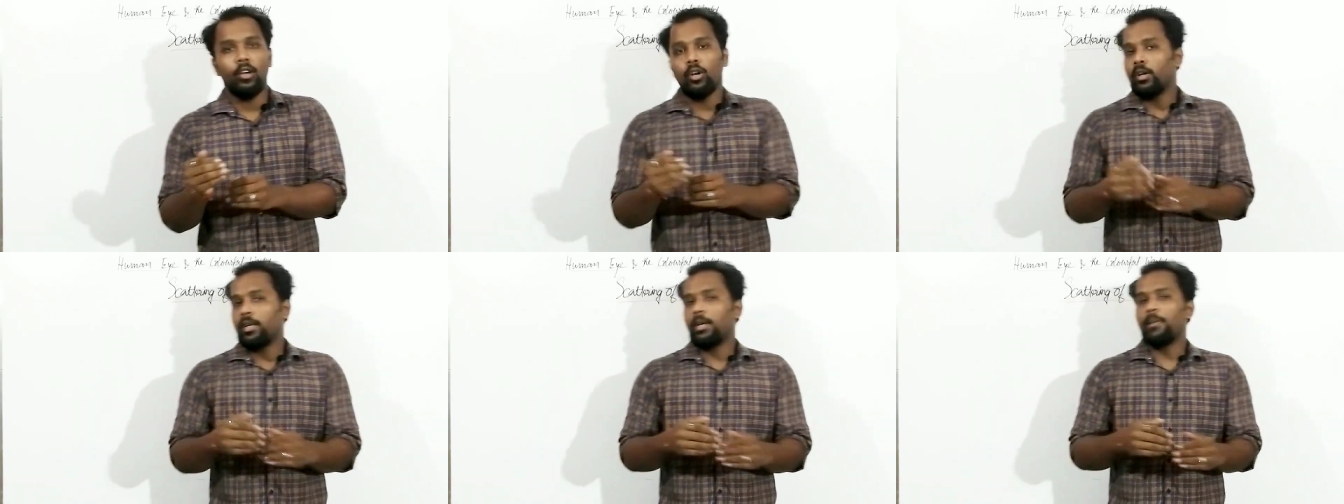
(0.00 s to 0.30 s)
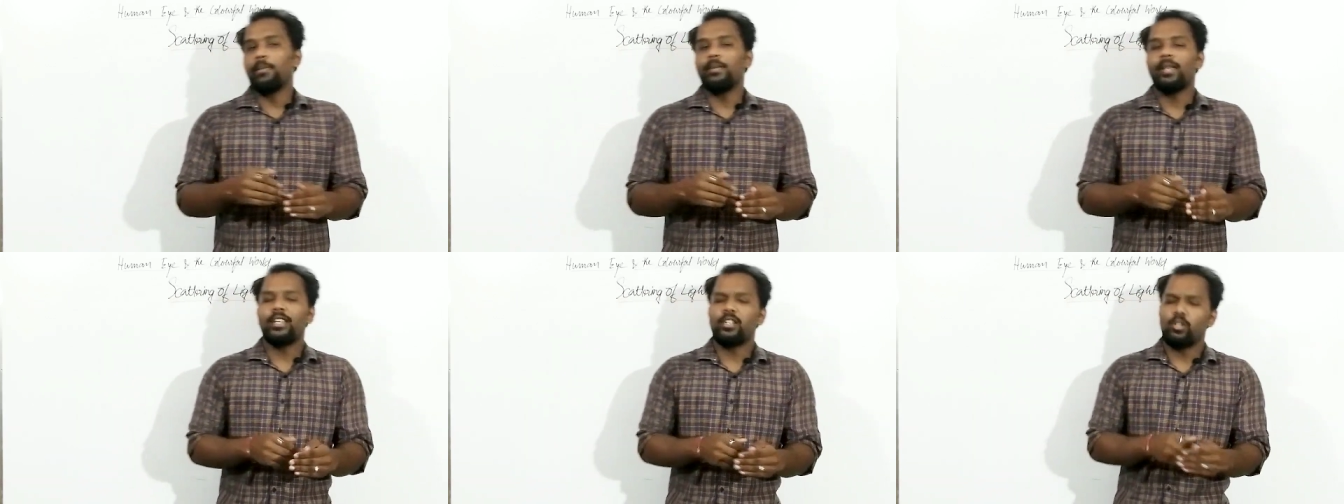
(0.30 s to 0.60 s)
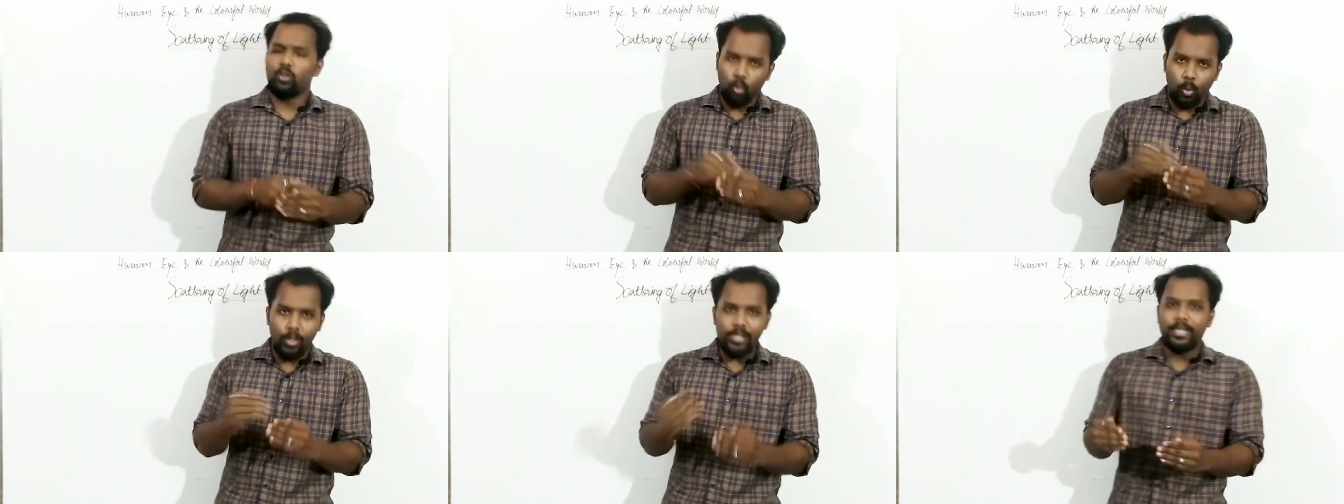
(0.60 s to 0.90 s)
If there is
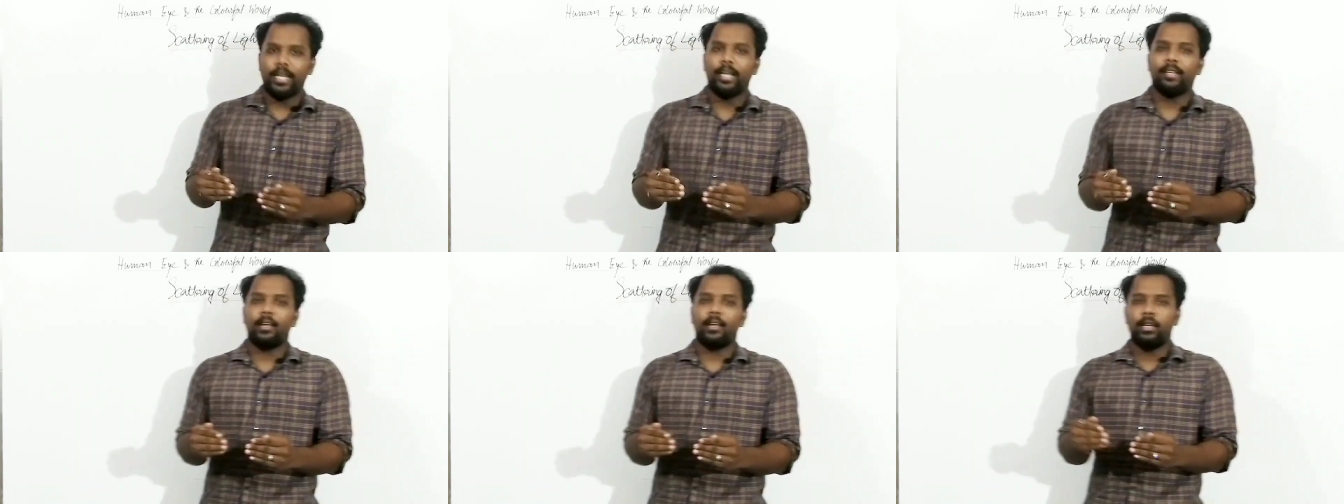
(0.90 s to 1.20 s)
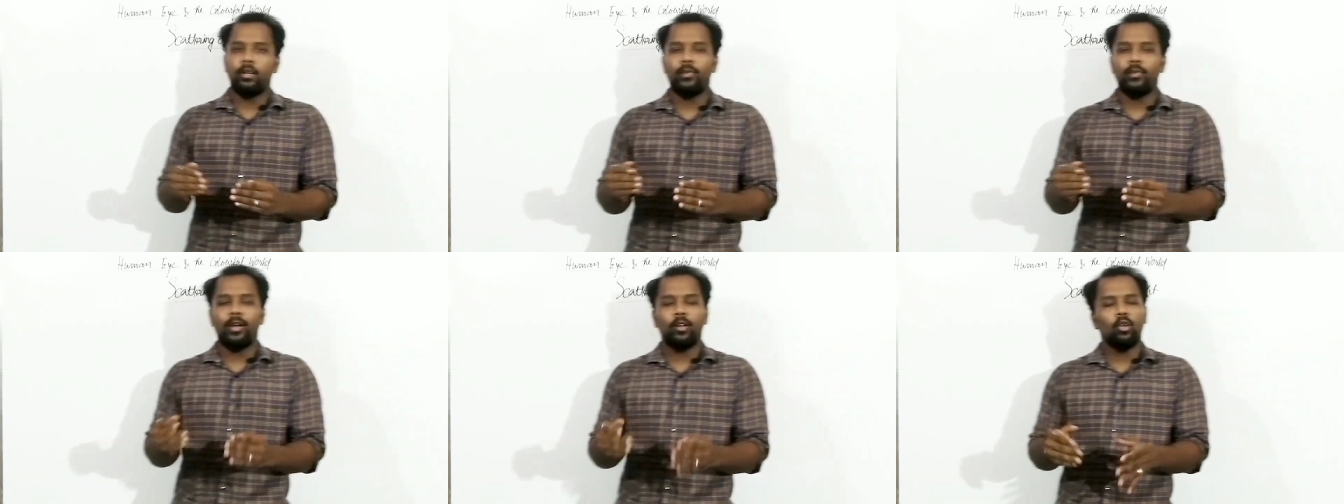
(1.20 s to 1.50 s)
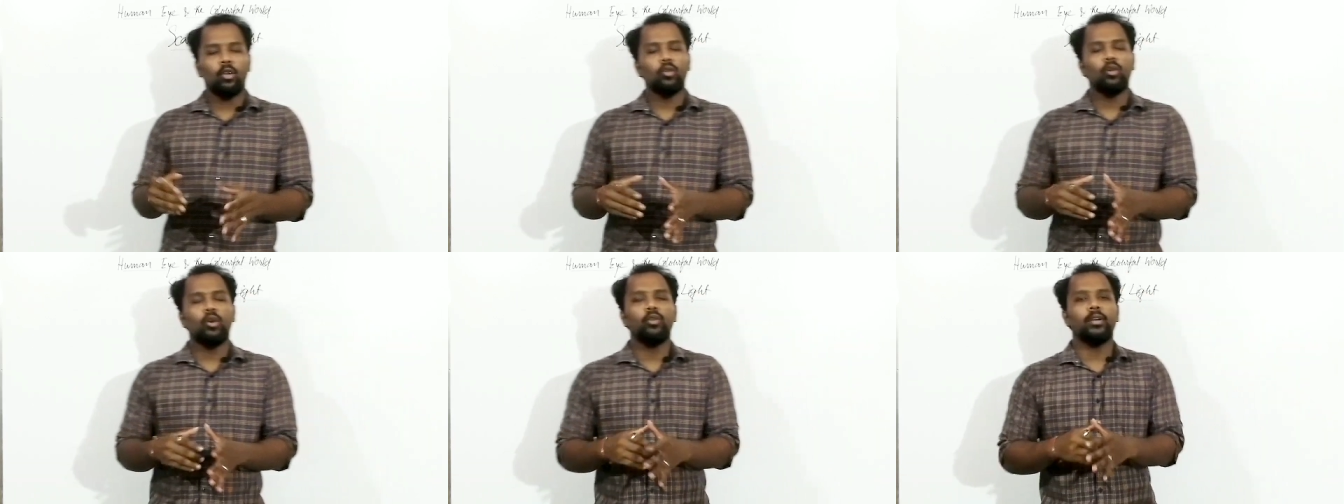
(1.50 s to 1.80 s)
no scattering, we are
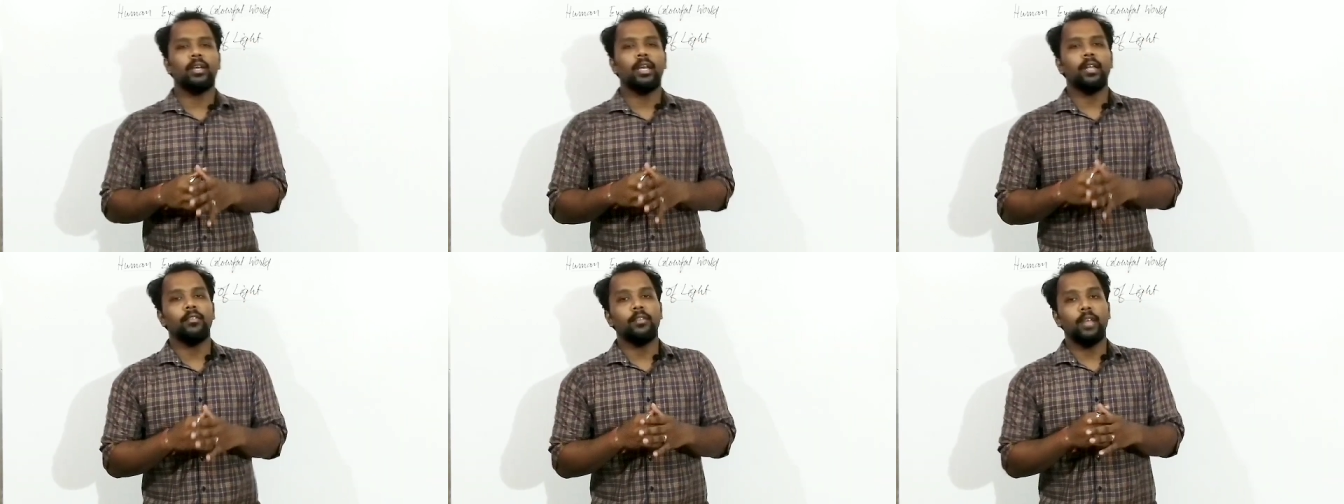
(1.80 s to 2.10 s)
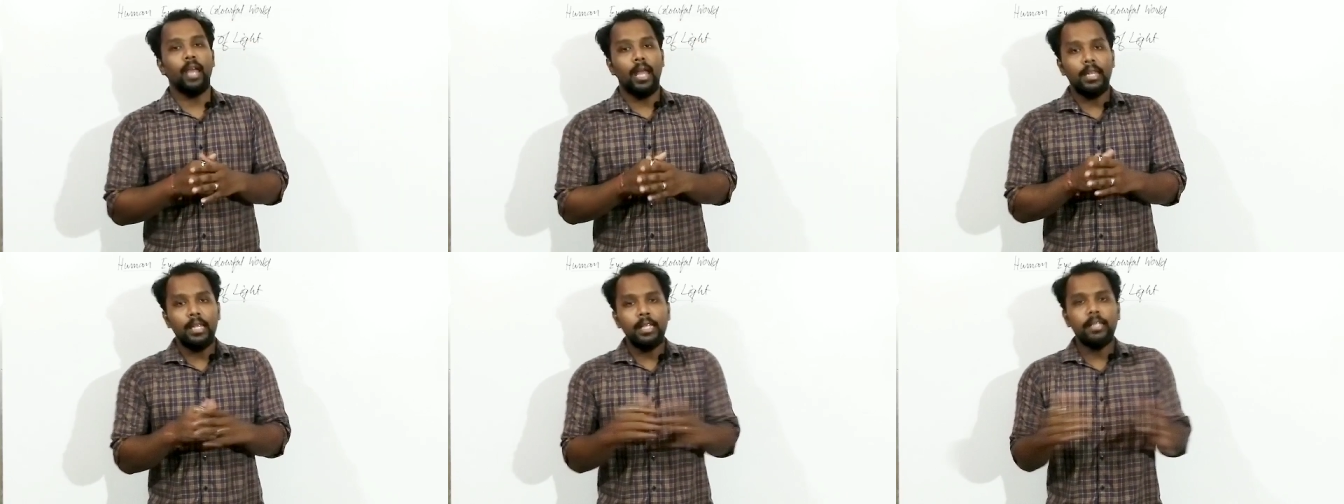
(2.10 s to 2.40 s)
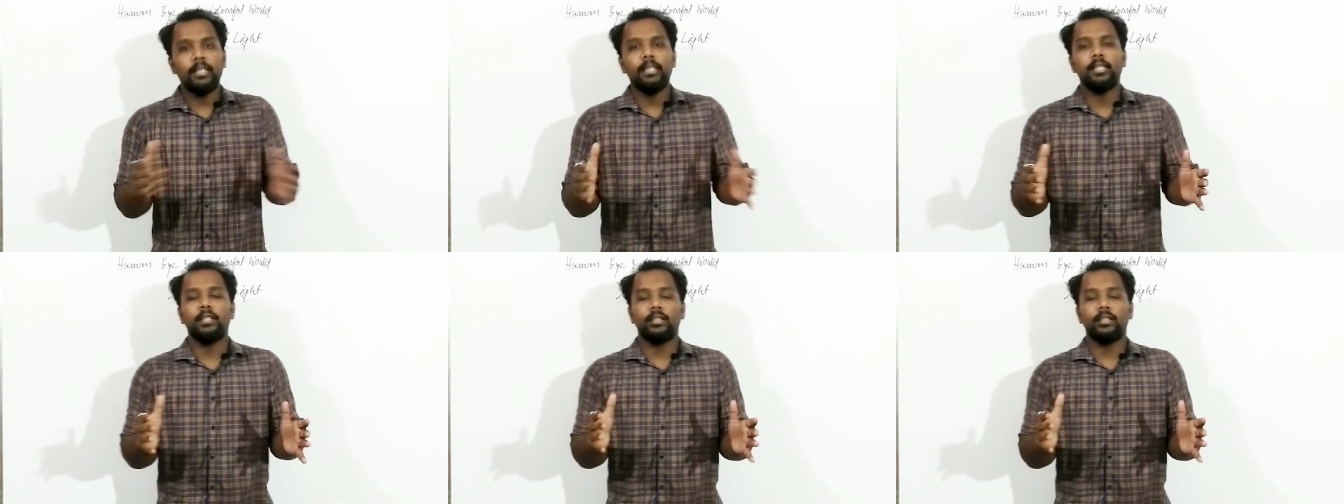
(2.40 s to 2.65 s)
not going to get any